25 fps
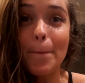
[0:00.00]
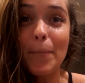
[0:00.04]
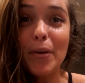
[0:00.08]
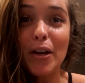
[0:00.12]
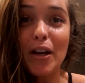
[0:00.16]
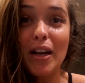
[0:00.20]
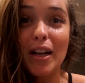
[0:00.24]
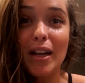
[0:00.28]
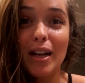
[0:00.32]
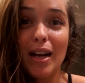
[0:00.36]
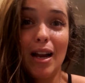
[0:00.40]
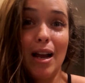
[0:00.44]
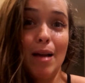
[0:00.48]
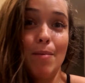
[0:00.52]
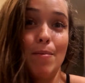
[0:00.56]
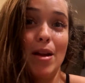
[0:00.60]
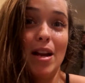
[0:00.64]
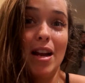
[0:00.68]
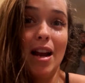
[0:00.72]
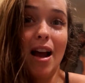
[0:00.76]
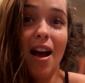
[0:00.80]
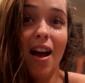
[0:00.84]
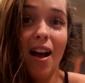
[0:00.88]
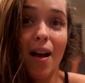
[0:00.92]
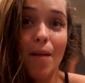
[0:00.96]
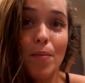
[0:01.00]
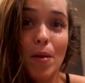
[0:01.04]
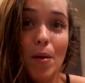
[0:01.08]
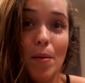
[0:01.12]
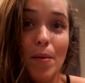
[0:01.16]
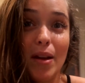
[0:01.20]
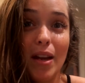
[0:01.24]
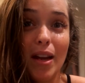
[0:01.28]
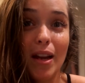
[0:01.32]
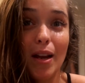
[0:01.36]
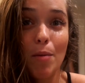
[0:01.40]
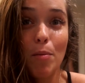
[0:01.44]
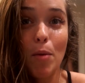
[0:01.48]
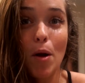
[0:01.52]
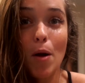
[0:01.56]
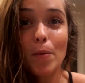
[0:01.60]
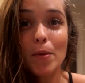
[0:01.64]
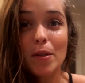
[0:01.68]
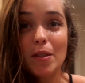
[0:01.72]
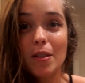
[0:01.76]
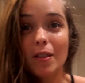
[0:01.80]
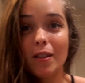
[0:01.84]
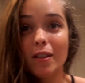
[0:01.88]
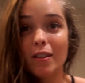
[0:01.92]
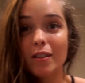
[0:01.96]
but I may not. I'm not making any
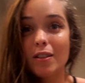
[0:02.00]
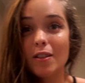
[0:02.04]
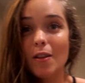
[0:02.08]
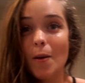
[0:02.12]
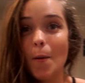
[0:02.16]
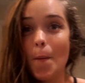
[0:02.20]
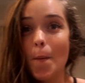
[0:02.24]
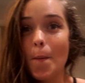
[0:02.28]
promises.